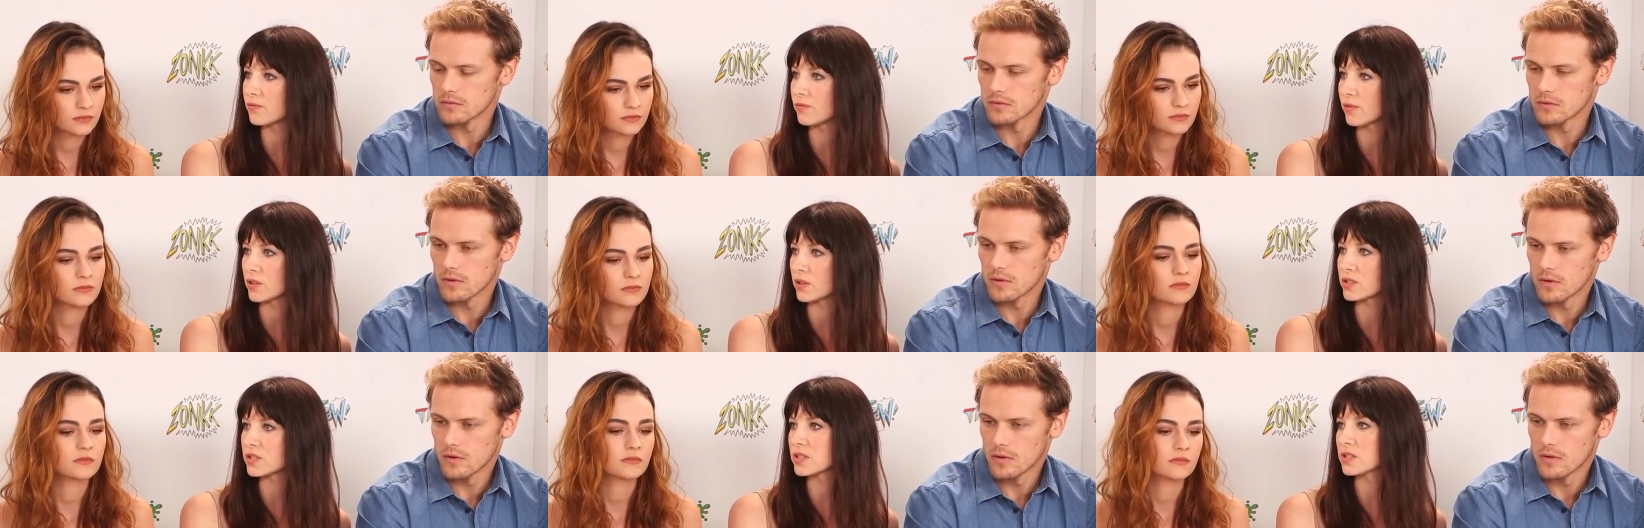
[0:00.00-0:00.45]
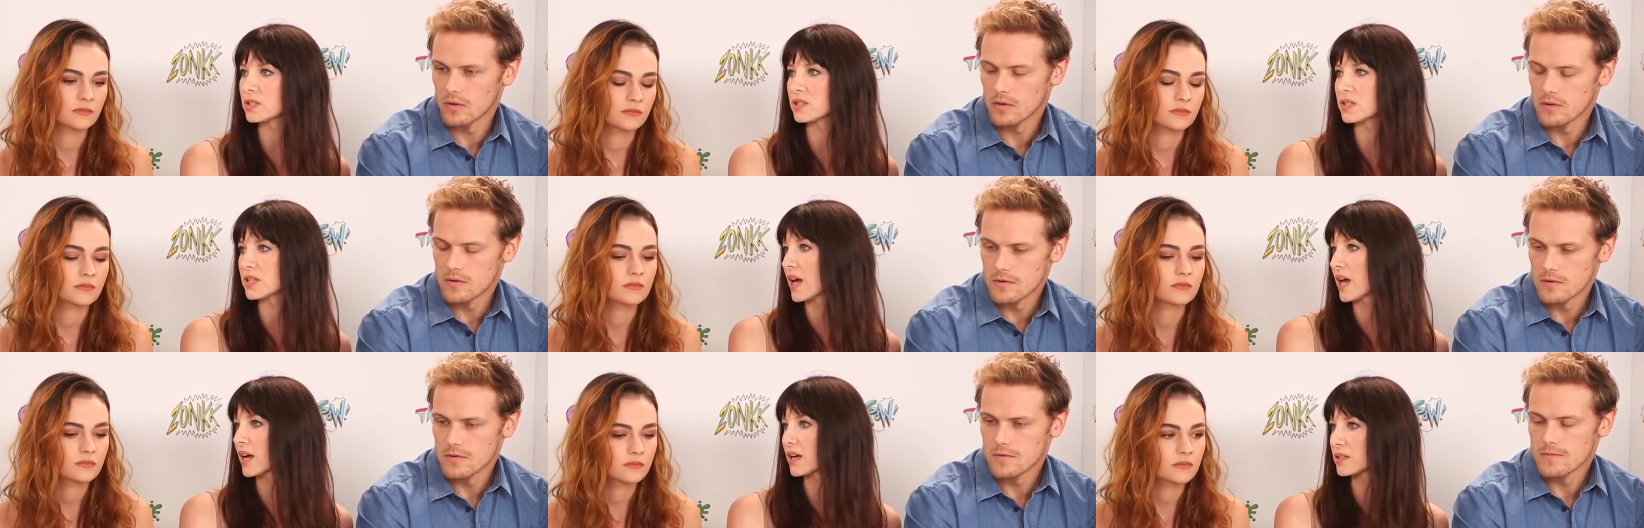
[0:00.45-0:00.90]
Speaker 1: yeah. first
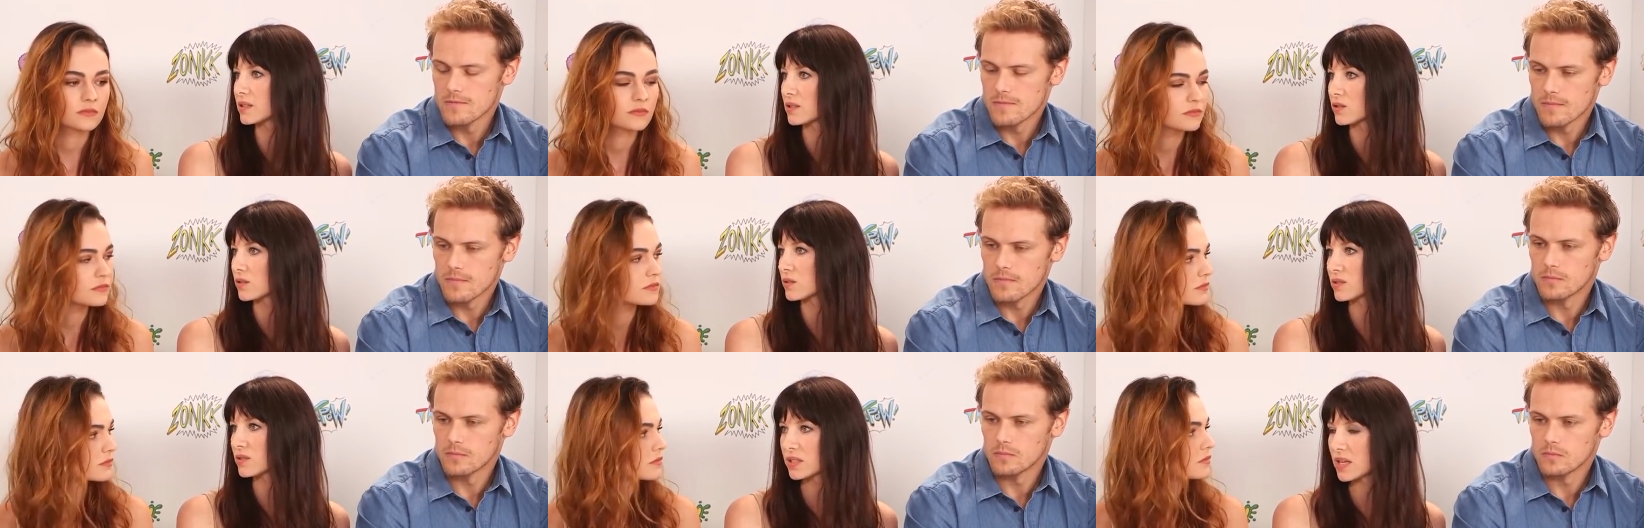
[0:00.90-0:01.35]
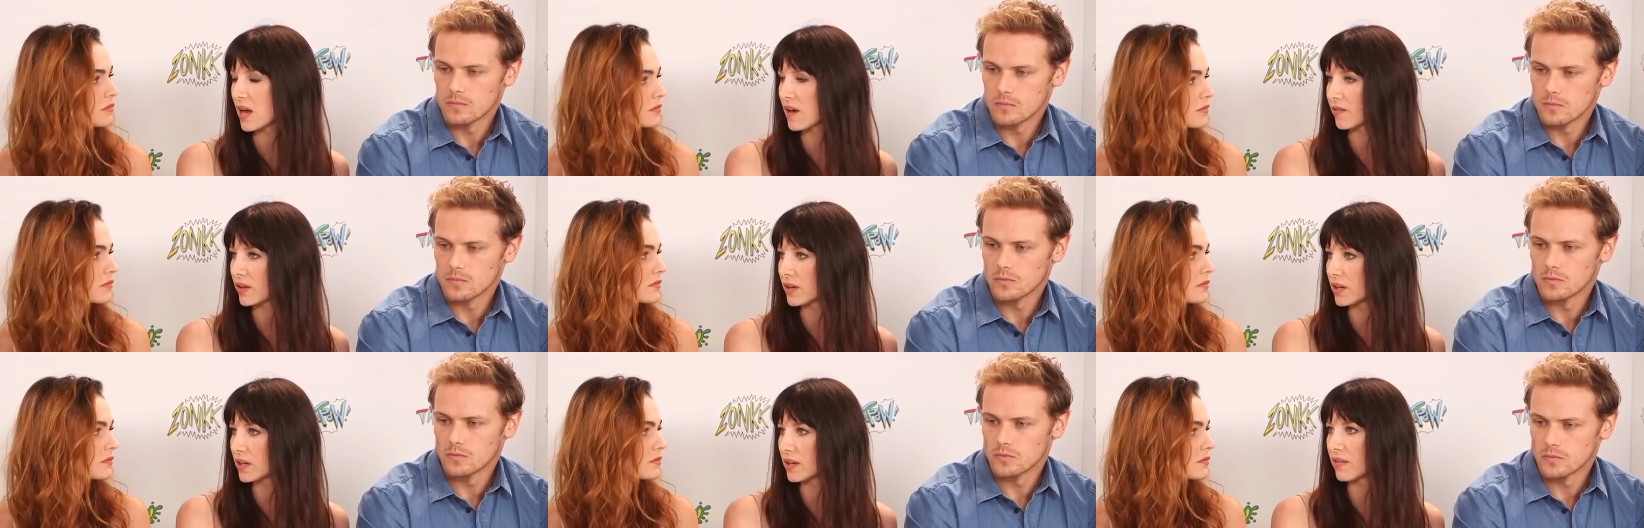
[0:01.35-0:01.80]
six or
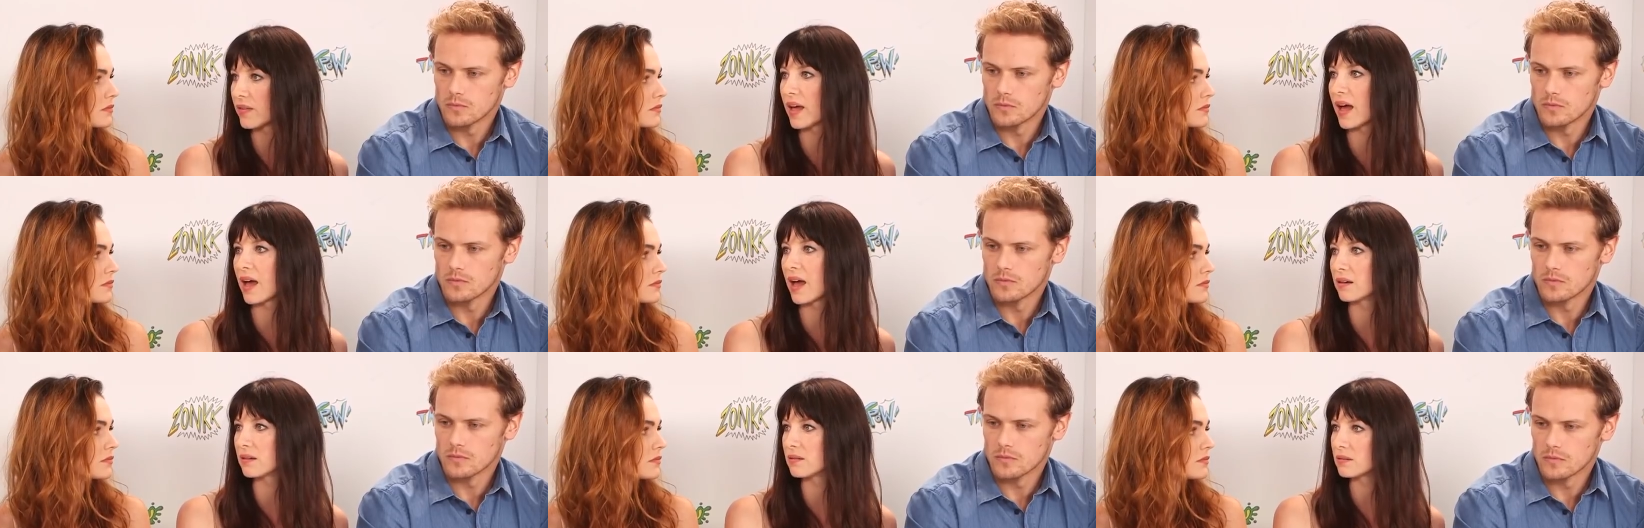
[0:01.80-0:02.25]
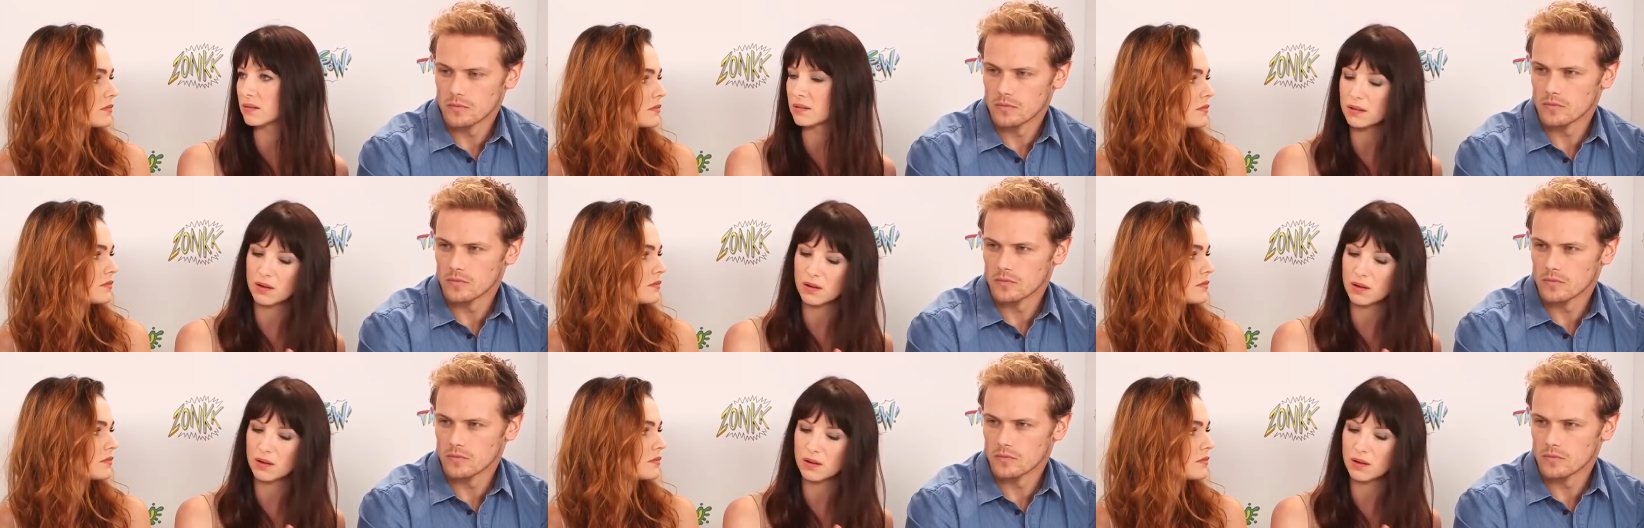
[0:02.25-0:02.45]
seven and then